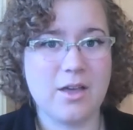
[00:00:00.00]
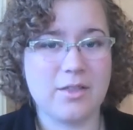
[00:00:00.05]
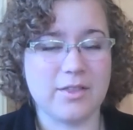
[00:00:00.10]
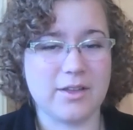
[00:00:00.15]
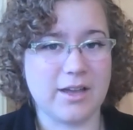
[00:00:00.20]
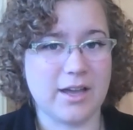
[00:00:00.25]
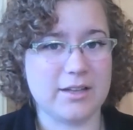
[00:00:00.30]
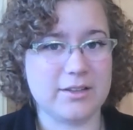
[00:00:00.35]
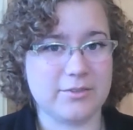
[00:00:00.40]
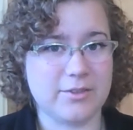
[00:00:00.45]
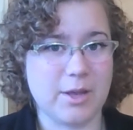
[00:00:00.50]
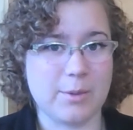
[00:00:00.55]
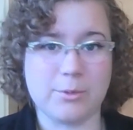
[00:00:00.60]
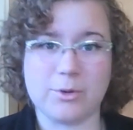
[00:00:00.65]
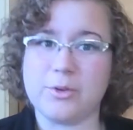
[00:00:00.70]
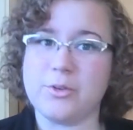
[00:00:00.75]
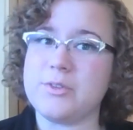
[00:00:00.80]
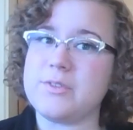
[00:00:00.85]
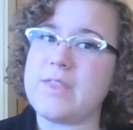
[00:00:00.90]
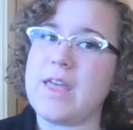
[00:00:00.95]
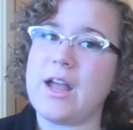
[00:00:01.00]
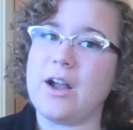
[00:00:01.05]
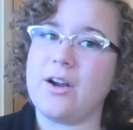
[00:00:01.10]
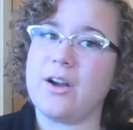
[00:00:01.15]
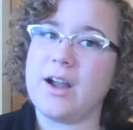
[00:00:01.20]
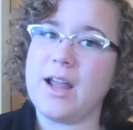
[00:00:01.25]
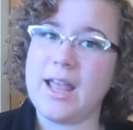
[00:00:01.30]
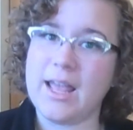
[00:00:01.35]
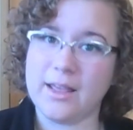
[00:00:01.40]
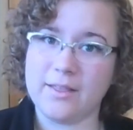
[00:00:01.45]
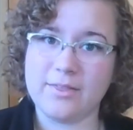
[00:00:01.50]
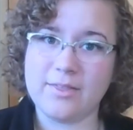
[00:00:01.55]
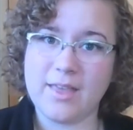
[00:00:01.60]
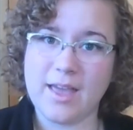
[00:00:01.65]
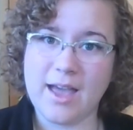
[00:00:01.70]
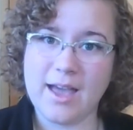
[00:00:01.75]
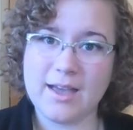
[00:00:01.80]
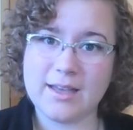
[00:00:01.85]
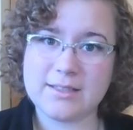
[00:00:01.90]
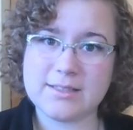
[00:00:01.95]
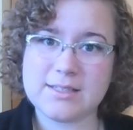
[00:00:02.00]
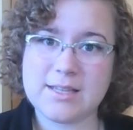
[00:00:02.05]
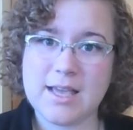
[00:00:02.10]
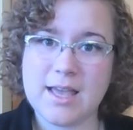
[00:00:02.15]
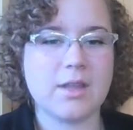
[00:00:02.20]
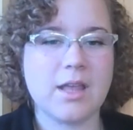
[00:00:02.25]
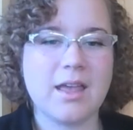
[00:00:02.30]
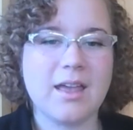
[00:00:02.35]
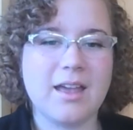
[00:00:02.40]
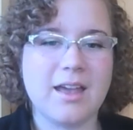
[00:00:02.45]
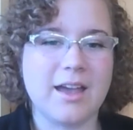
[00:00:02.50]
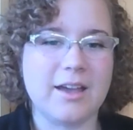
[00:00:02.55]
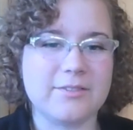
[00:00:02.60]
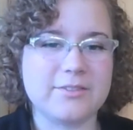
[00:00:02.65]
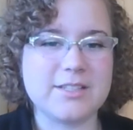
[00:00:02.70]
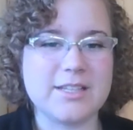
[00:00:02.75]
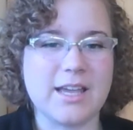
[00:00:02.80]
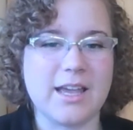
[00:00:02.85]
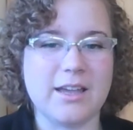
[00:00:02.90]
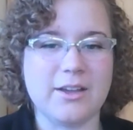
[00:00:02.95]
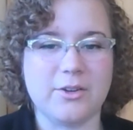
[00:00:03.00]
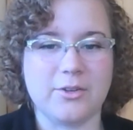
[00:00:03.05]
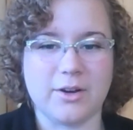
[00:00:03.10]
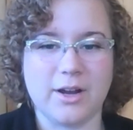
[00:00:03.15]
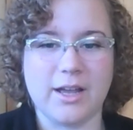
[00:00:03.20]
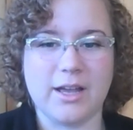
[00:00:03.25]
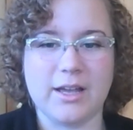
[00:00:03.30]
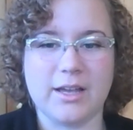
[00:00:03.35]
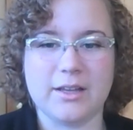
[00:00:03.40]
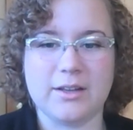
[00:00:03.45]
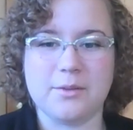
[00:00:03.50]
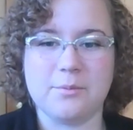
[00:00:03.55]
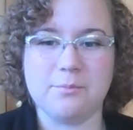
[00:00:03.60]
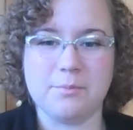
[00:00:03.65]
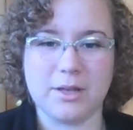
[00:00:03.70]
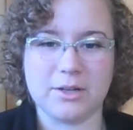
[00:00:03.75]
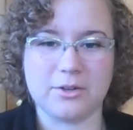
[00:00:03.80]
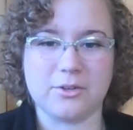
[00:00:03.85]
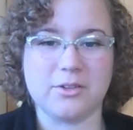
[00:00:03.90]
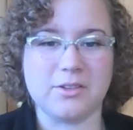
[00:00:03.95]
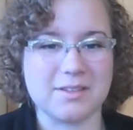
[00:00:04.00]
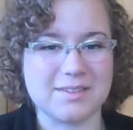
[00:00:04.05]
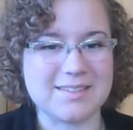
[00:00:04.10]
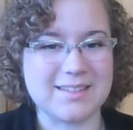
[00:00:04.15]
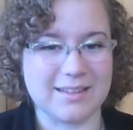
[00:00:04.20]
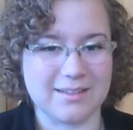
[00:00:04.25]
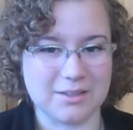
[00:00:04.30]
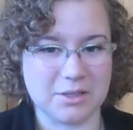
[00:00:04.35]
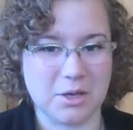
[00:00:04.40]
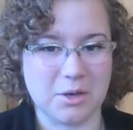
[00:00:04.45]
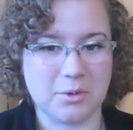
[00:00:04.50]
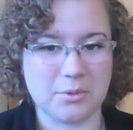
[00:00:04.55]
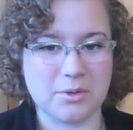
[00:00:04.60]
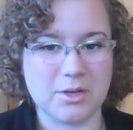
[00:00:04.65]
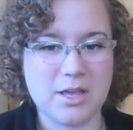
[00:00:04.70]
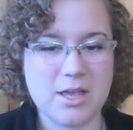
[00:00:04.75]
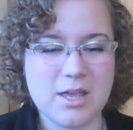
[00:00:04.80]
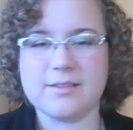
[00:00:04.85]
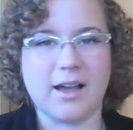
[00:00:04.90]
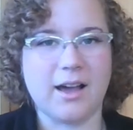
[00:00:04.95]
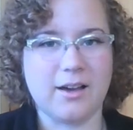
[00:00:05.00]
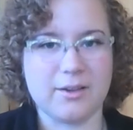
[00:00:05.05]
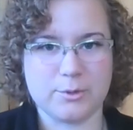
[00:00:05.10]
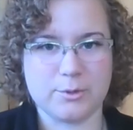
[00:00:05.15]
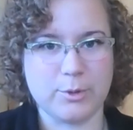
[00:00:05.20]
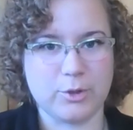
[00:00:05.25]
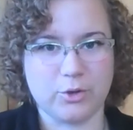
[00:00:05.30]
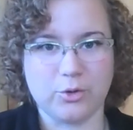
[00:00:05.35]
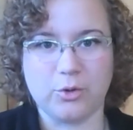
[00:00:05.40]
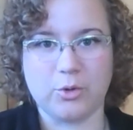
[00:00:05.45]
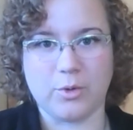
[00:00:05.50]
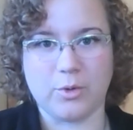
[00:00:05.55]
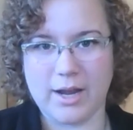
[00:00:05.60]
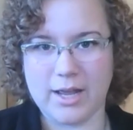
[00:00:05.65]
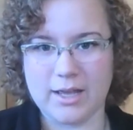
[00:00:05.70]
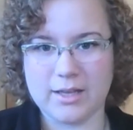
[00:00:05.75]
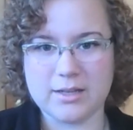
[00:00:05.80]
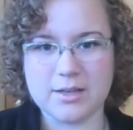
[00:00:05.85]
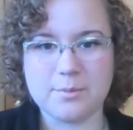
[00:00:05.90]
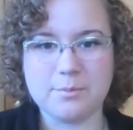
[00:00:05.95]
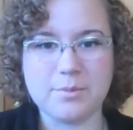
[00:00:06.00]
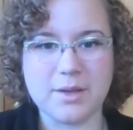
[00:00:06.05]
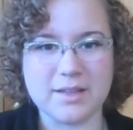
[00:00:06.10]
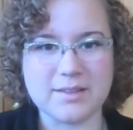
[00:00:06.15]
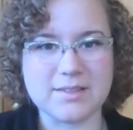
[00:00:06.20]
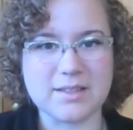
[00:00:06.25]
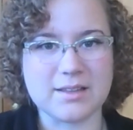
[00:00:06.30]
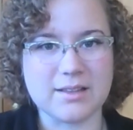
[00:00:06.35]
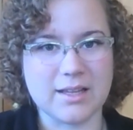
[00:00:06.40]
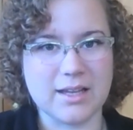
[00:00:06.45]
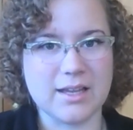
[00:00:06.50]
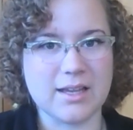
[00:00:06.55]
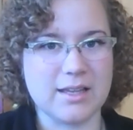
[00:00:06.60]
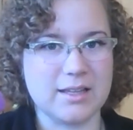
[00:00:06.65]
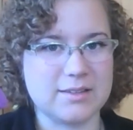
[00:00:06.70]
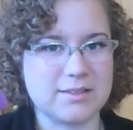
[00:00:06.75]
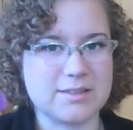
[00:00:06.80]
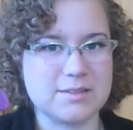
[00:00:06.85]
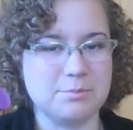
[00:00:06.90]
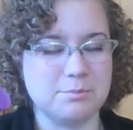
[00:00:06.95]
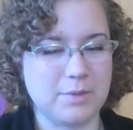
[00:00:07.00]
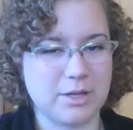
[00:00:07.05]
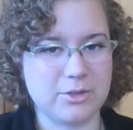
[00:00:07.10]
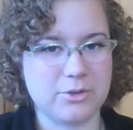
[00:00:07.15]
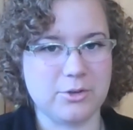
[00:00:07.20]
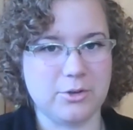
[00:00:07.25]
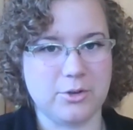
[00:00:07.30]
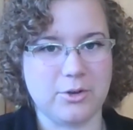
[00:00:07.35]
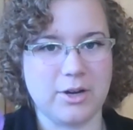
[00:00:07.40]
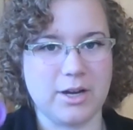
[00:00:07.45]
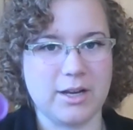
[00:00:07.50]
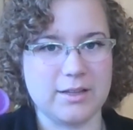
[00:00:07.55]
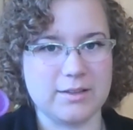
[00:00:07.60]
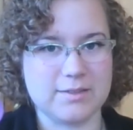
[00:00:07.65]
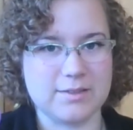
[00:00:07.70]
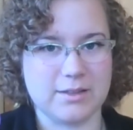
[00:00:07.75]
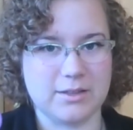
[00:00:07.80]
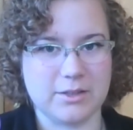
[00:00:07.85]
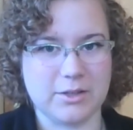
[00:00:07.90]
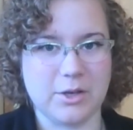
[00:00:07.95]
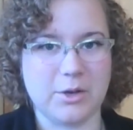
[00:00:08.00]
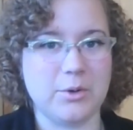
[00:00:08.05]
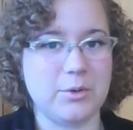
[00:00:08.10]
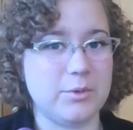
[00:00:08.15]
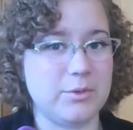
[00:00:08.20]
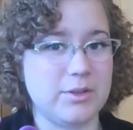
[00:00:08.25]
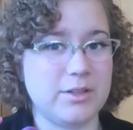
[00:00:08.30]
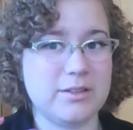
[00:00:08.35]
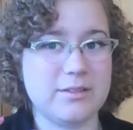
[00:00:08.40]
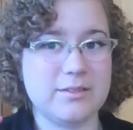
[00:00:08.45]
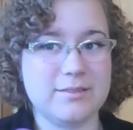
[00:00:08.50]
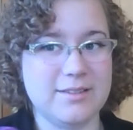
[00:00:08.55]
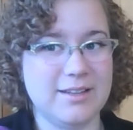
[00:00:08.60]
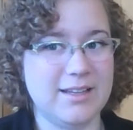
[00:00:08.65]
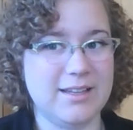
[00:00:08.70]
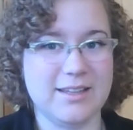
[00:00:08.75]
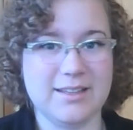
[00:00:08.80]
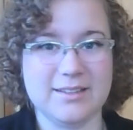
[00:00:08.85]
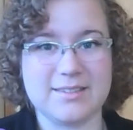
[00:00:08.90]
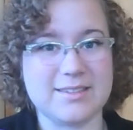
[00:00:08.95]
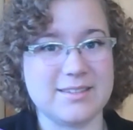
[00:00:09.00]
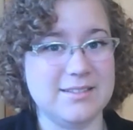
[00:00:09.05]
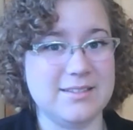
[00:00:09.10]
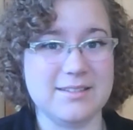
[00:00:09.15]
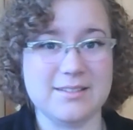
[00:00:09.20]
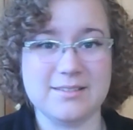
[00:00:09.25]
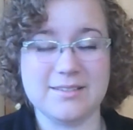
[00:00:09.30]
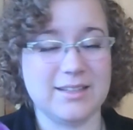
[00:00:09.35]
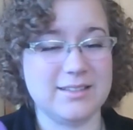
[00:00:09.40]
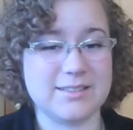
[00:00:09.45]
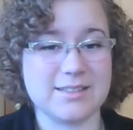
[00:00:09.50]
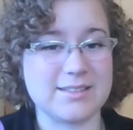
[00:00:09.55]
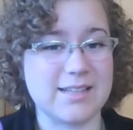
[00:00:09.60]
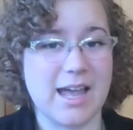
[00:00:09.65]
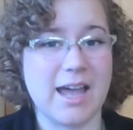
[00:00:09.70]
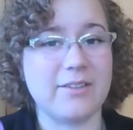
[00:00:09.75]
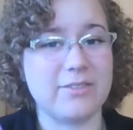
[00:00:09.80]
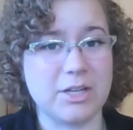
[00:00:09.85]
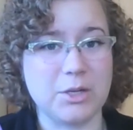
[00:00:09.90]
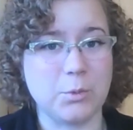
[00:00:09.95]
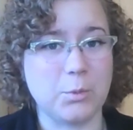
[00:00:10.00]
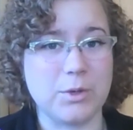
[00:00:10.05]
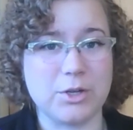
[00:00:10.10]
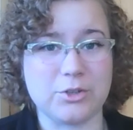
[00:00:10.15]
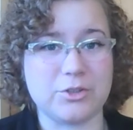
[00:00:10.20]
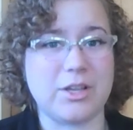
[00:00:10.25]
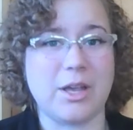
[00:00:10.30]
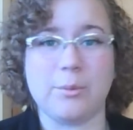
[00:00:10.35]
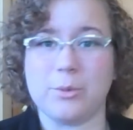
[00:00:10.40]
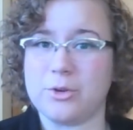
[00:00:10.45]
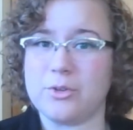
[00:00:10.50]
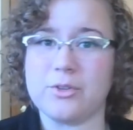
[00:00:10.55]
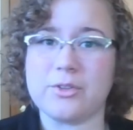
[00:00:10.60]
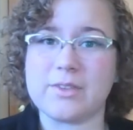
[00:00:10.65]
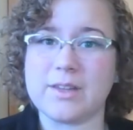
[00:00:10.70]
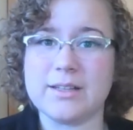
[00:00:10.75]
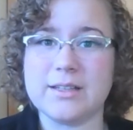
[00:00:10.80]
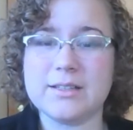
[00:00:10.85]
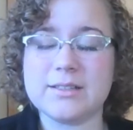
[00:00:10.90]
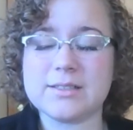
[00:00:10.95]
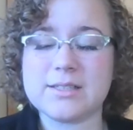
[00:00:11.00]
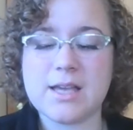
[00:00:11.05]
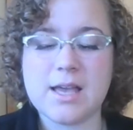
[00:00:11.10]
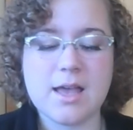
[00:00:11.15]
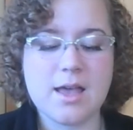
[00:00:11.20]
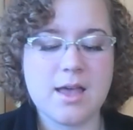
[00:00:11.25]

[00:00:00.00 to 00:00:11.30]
the kind of chemicals that are in that. FDA grade medical silicone, hospital grade, basically. It's medical grade silicone. It doesn't have any weird chemicals in it.